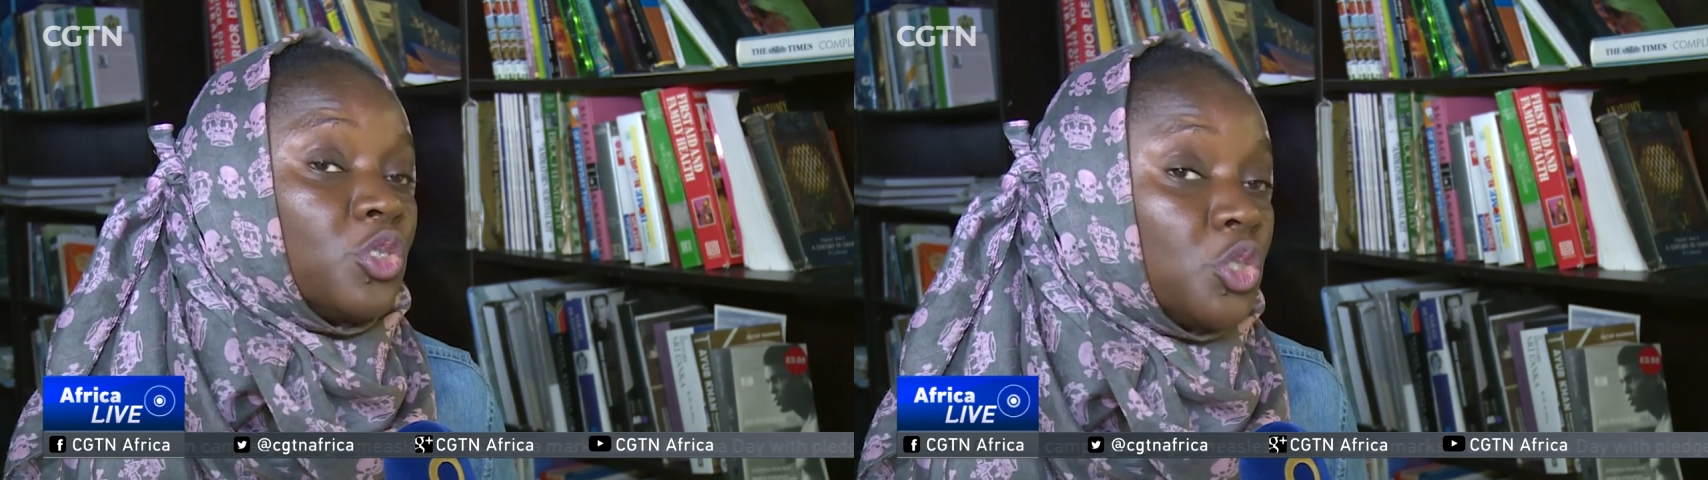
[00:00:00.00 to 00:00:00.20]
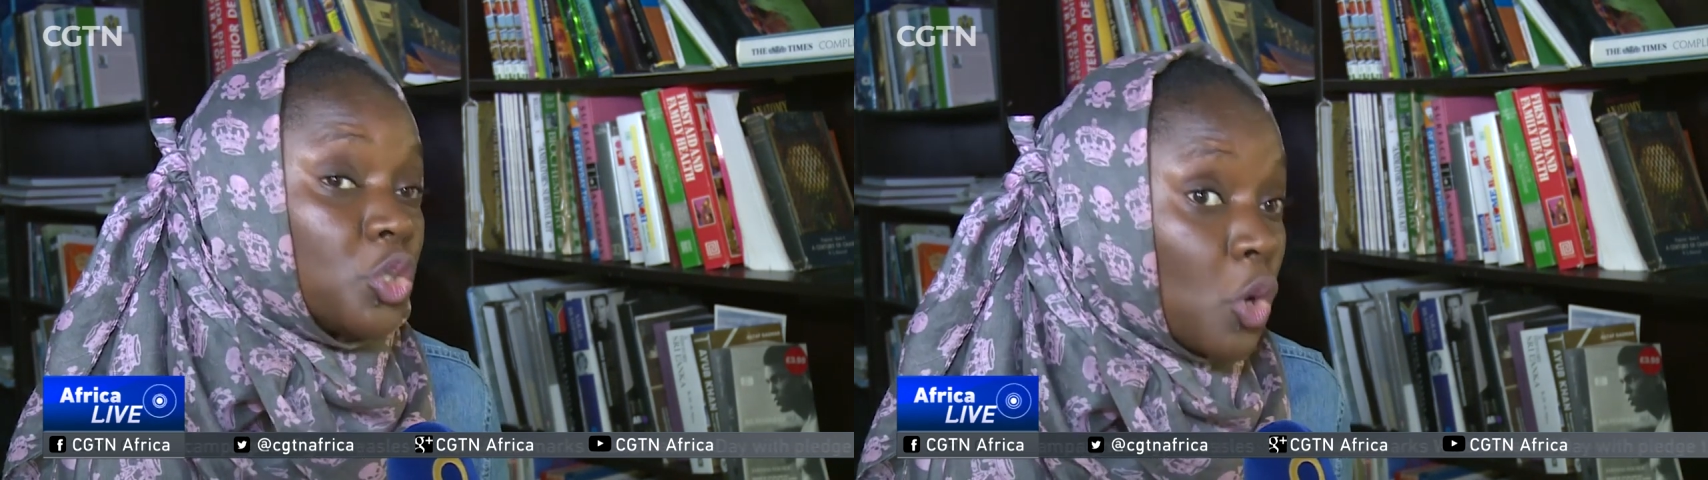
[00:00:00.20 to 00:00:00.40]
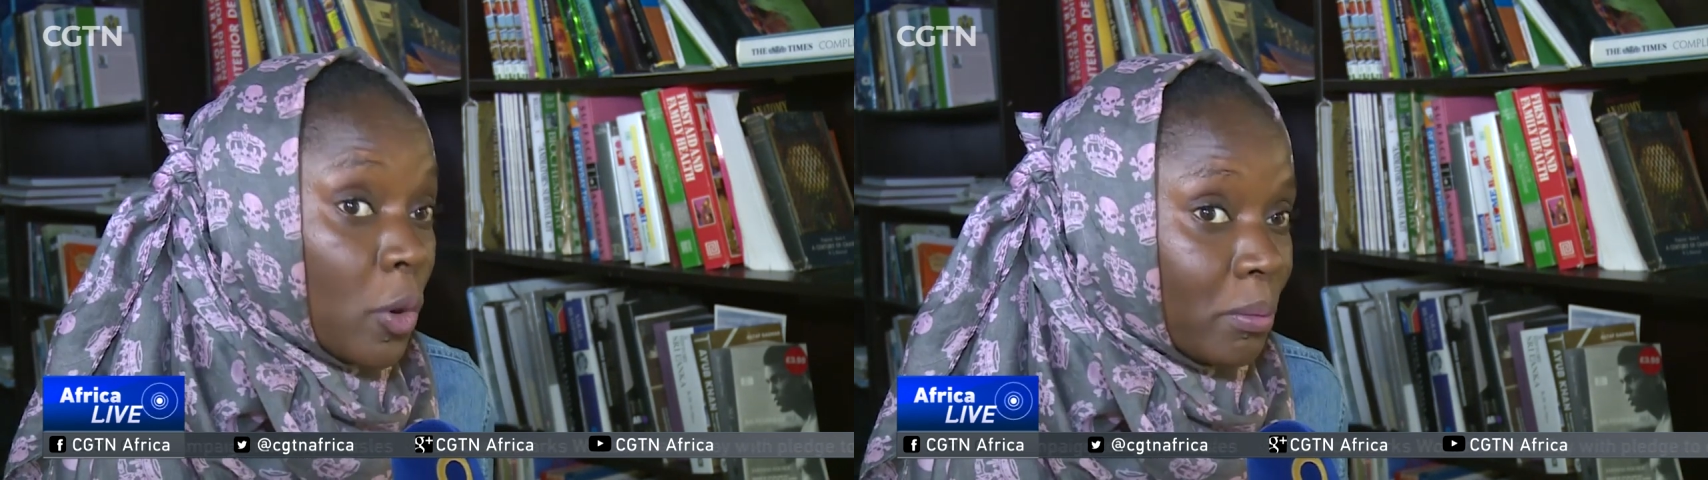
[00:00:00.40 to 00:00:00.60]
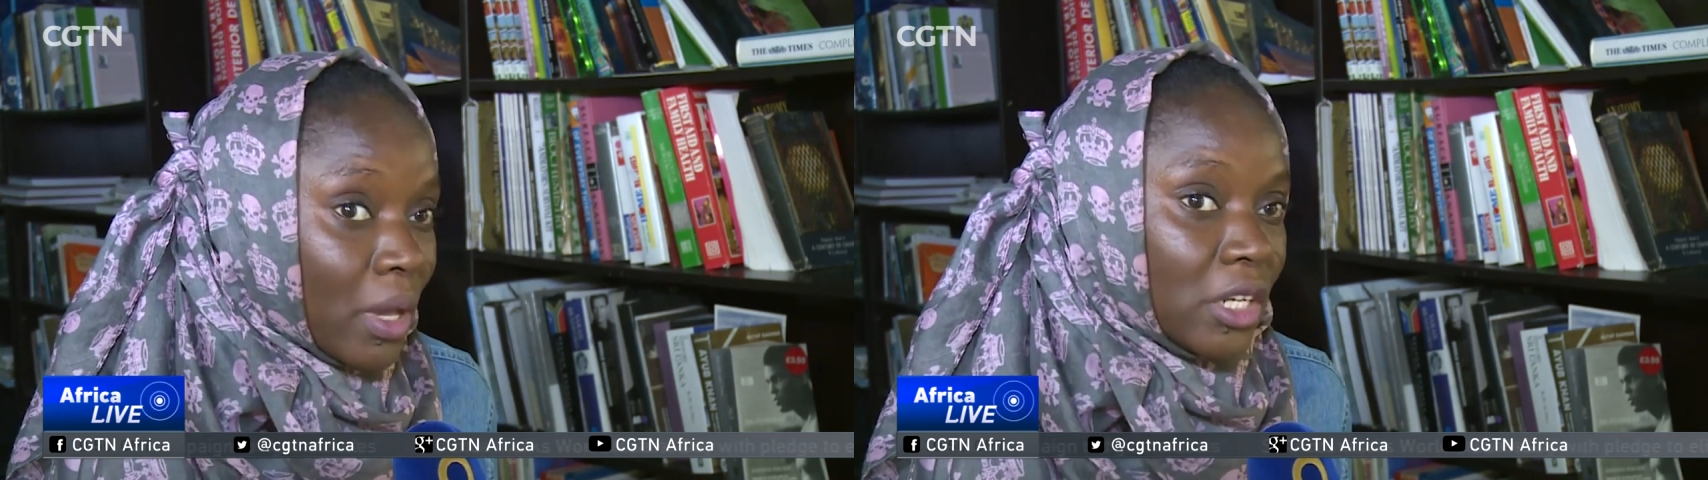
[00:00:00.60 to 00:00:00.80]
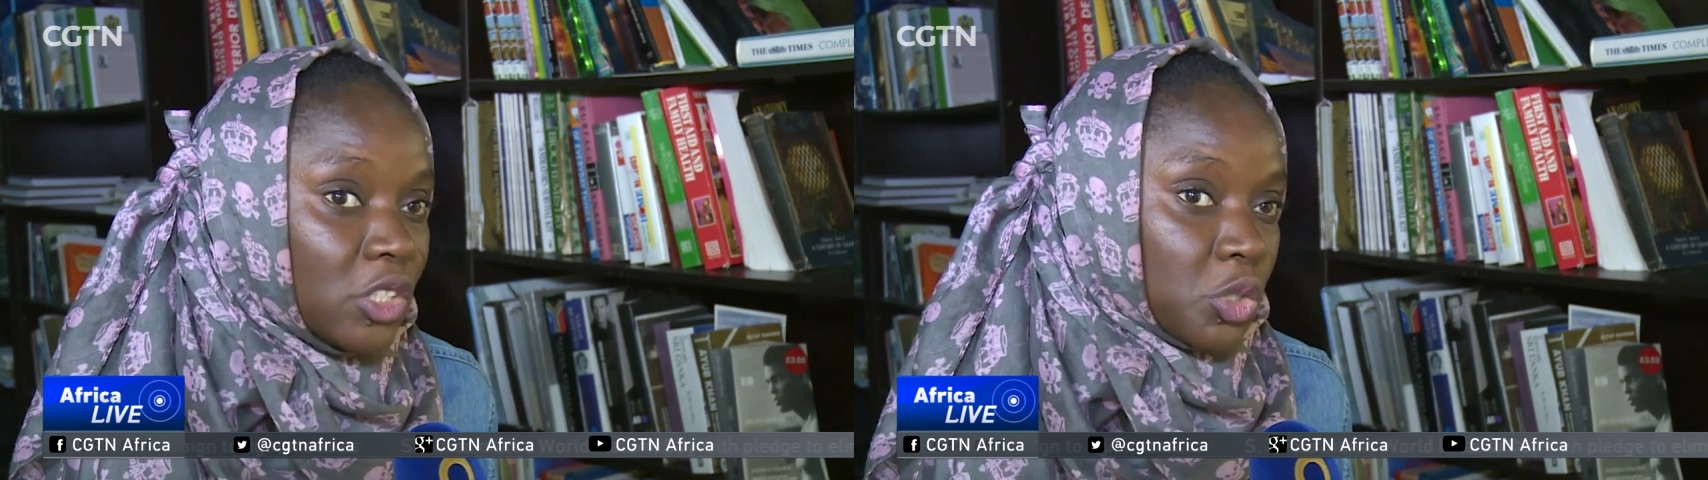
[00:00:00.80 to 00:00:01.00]
so
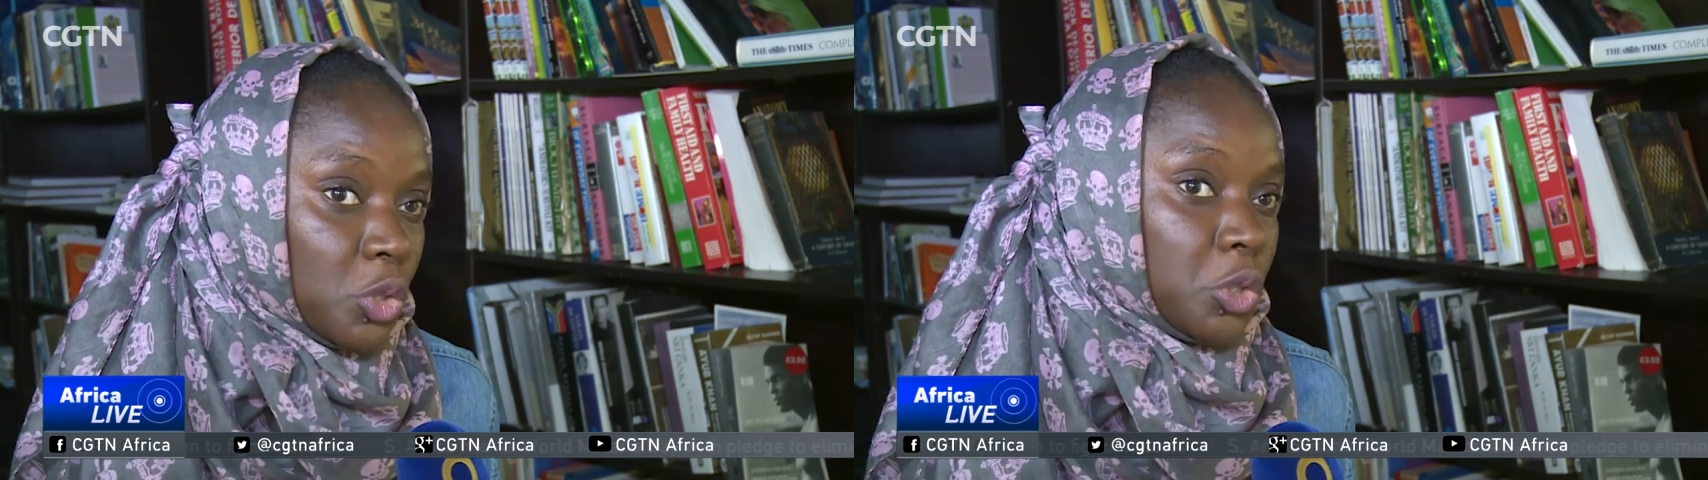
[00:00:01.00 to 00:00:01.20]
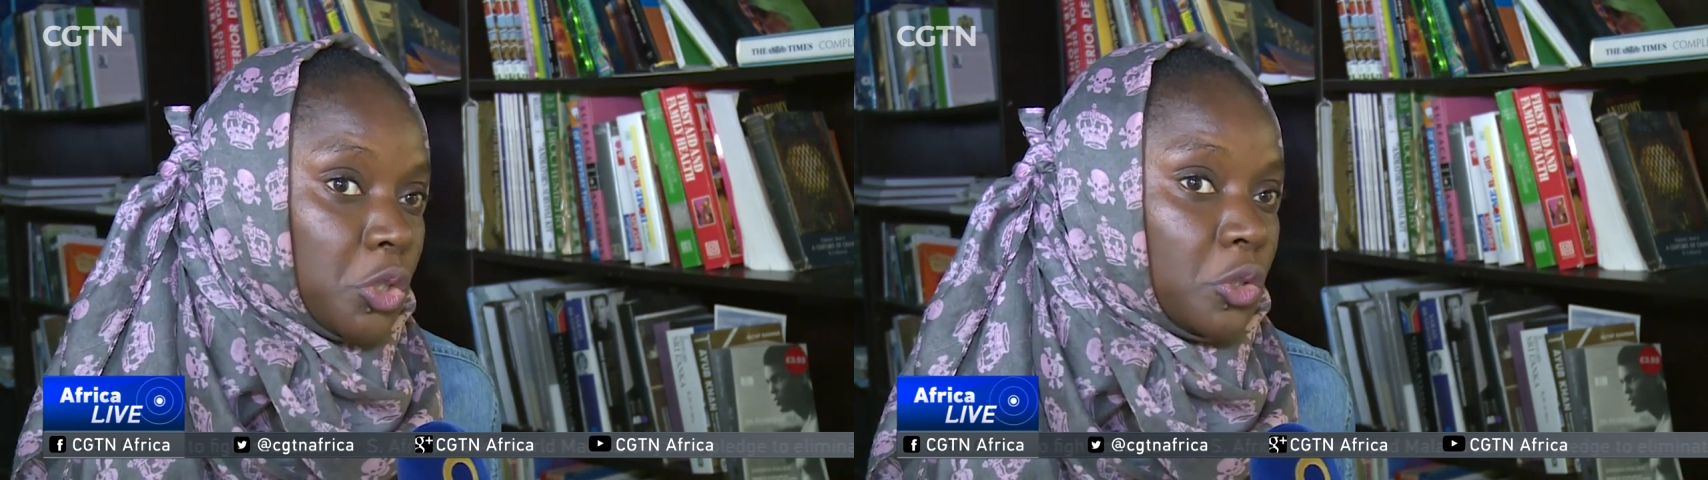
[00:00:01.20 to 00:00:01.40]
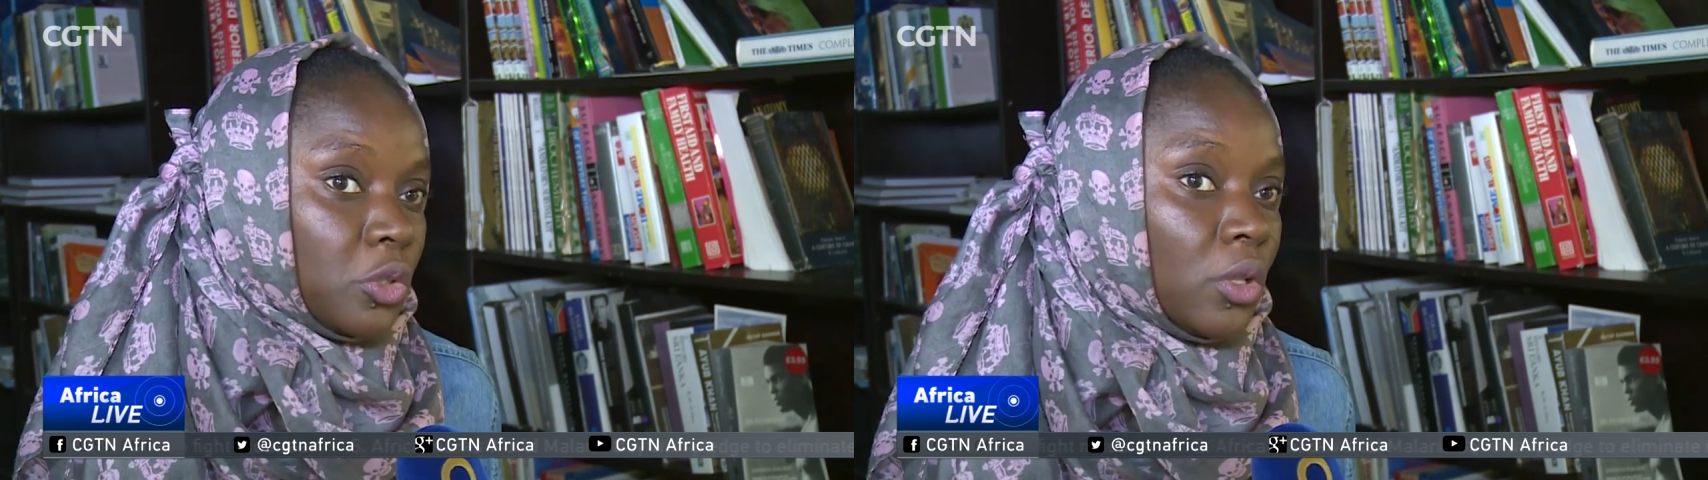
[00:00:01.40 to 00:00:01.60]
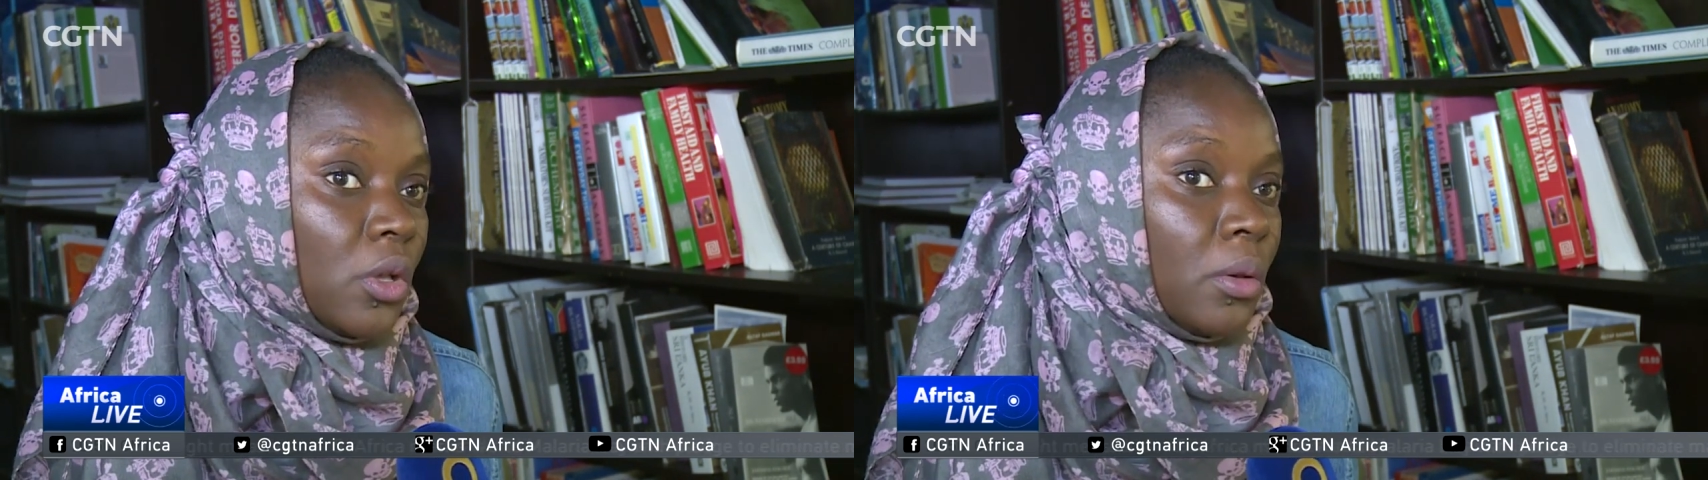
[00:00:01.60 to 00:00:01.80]
many social